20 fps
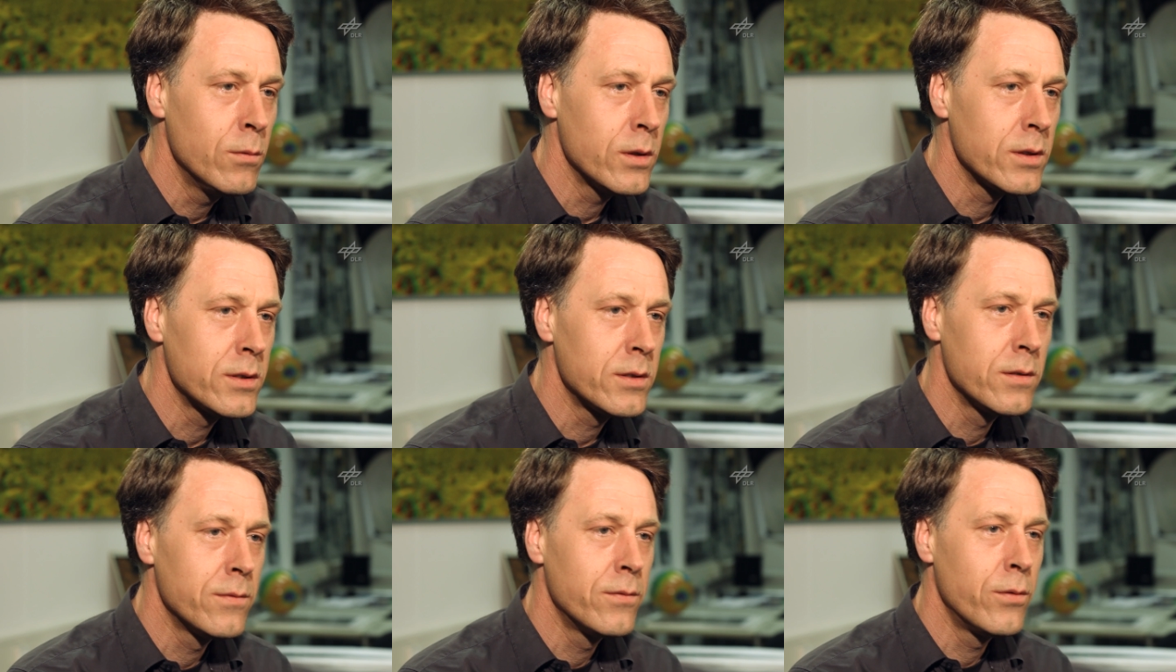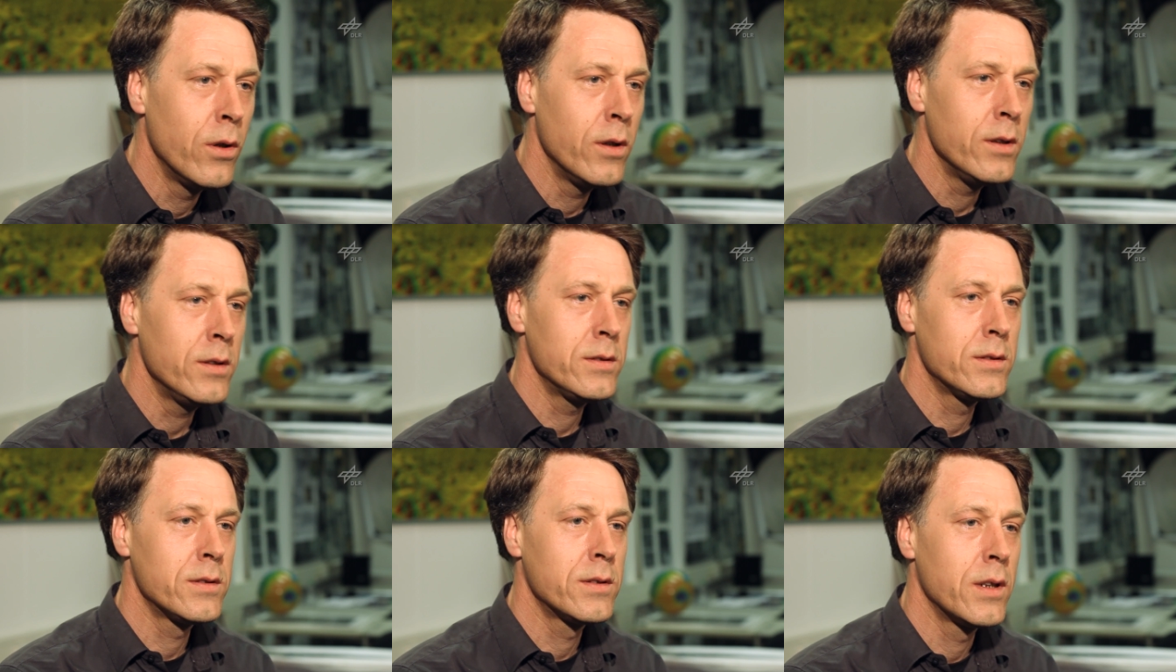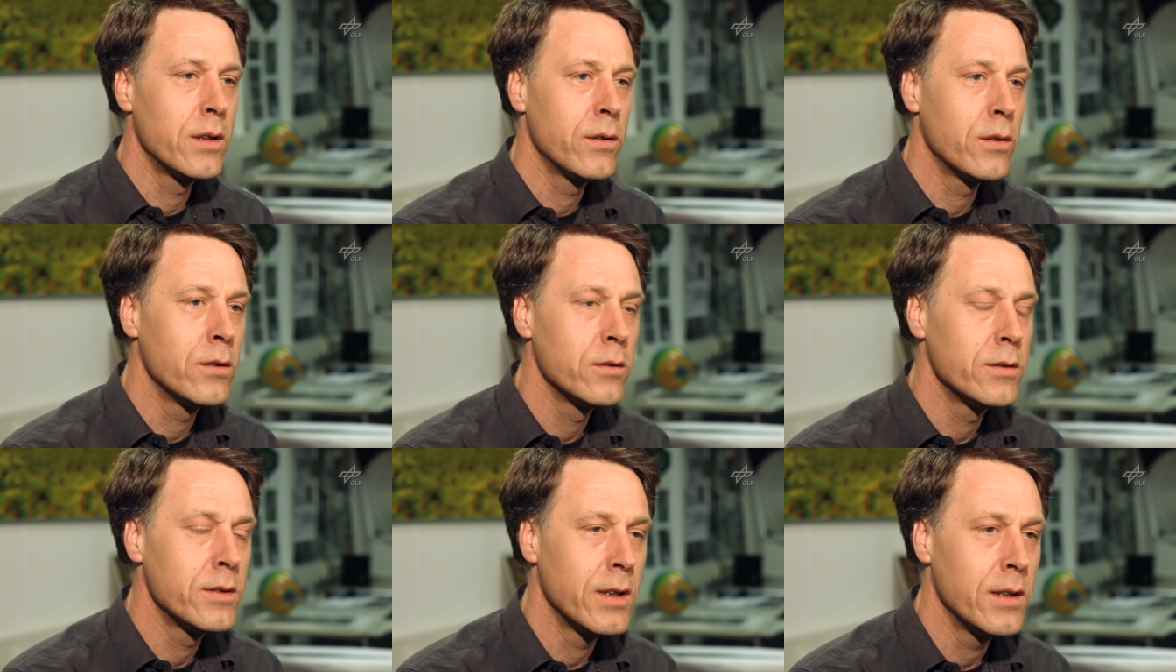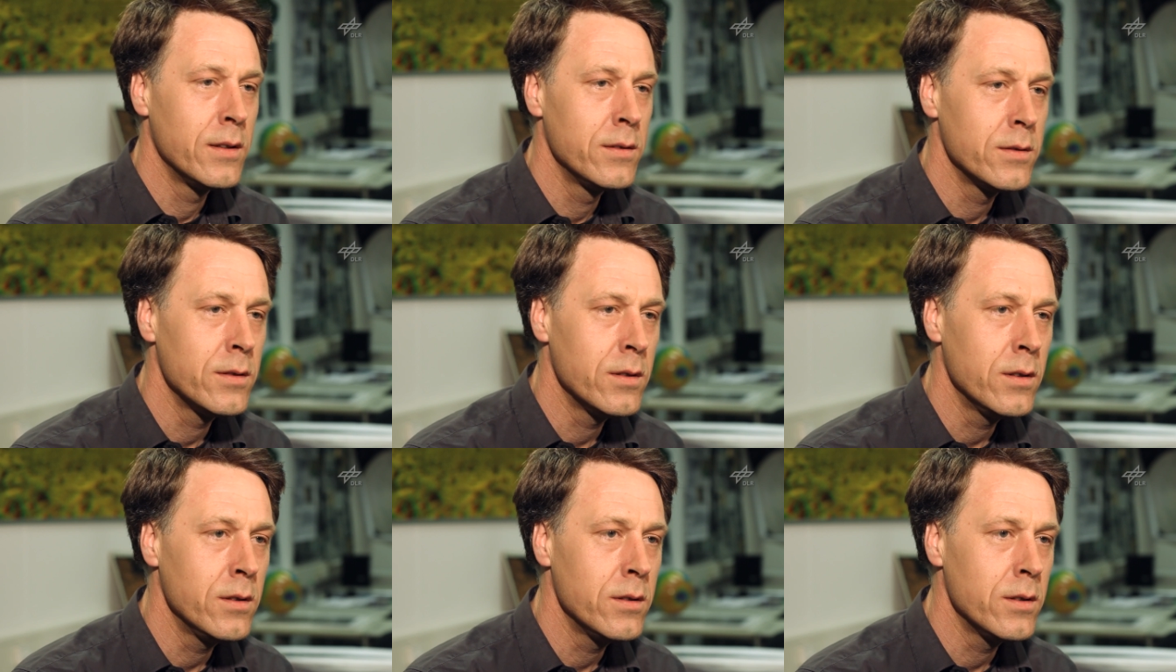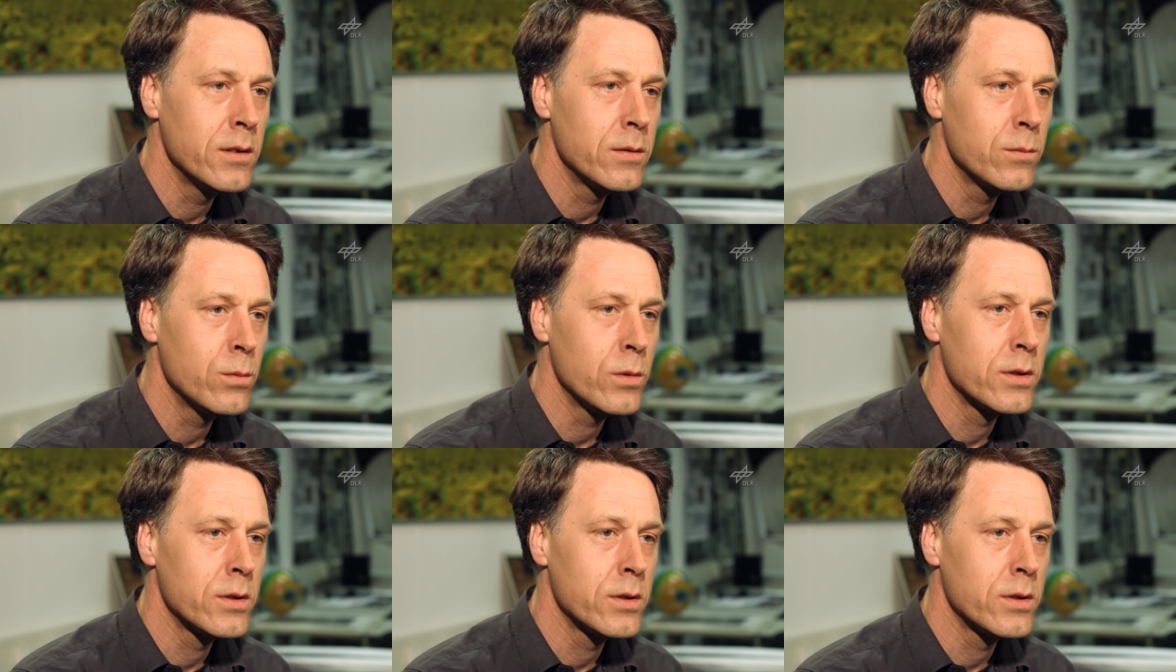was the first stereo sensor that